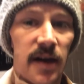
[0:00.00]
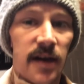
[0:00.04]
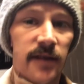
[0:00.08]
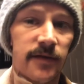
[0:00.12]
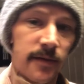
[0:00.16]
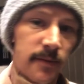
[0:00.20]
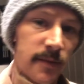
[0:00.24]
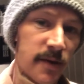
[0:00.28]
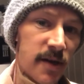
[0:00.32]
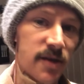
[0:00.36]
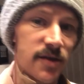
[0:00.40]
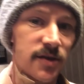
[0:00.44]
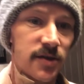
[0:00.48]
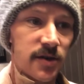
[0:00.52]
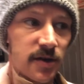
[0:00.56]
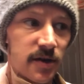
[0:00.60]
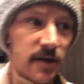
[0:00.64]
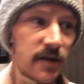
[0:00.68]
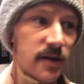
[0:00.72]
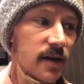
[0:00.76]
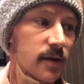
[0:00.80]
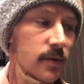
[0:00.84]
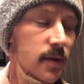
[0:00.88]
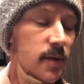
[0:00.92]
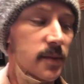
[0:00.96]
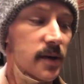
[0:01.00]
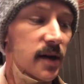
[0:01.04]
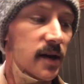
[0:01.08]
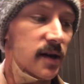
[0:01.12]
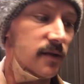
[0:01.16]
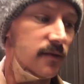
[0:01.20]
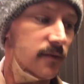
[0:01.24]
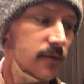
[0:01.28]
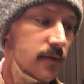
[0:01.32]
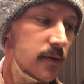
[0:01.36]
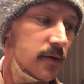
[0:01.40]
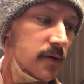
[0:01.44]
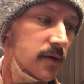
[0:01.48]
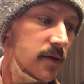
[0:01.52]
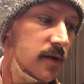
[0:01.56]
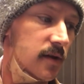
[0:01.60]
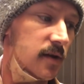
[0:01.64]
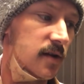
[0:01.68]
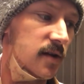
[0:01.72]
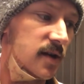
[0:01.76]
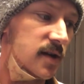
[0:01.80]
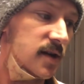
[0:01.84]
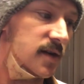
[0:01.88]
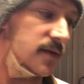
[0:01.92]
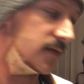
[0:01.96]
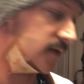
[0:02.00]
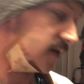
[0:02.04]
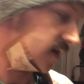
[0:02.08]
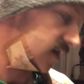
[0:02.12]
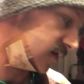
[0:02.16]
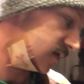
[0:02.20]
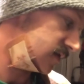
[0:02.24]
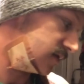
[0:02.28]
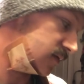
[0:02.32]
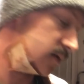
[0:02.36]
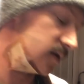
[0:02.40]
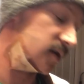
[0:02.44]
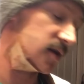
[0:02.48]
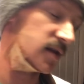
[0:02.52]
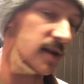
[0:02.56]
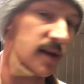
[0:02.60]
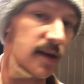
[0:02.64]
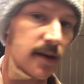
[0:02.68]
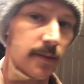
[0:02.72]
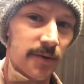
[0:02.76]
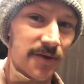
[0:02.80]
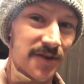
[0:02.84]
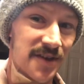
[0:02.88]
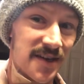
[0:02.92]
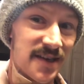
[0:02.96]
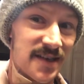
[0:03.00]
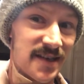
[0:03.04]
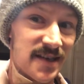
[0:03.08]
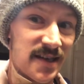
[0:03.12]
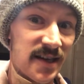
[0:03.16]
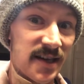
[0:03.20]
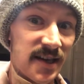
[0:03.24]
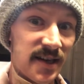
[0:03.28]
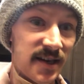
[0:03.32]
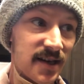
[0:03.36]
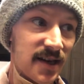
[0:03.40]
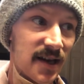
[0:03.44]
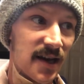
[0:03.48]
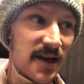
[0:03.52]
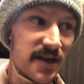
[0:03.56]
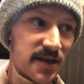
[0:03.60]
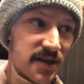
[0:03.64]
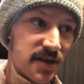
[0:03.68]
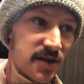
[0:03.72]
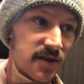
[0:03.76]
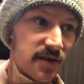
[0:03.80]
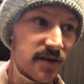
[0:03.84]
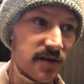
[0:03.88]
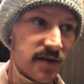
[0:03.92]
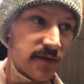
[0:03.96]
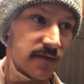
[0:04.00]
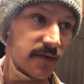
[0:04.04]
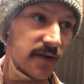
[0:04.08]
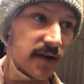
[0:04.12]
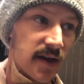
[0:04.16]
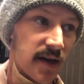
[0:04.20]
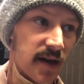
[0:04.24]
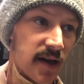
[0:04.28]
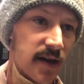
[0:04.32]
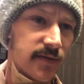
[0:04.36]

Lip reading: I'm not sure, and I went back and forth, and all I could find is one labeled a T-35,